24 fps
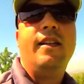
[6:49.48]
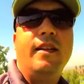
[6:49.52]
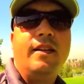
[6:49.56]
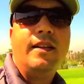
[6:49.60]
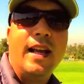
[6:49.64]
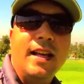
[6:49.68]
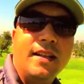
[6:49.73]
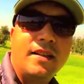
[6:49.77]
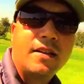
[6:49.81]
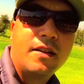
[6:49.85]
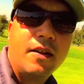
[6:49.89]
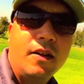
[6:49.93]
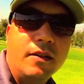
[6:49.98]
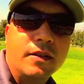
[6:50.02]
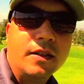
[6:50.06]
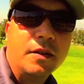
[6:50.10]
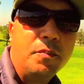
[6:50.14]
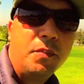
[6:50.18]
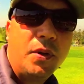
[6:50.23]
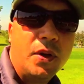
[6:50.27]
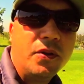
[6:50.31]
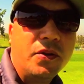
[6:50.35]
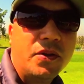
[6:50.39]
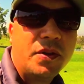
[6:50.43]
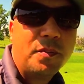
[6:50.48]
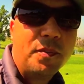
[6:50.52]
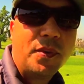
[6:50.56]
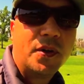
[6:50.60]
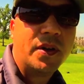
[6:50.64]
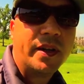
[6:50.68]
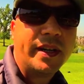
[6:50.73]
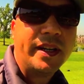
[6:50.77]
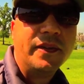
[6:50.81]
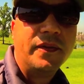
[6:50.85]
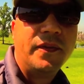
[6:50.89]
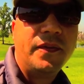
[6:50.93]
That's called a
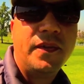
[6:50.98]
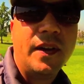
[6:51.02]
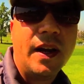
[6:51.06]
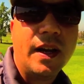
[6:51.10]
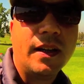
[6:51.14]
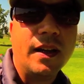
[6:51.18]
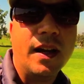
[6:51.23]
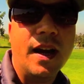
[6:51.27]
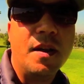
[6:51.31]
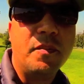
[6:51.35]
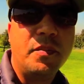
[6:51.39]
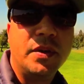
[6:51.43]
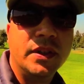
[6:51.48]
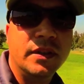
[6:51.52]
post-birdie fuck up.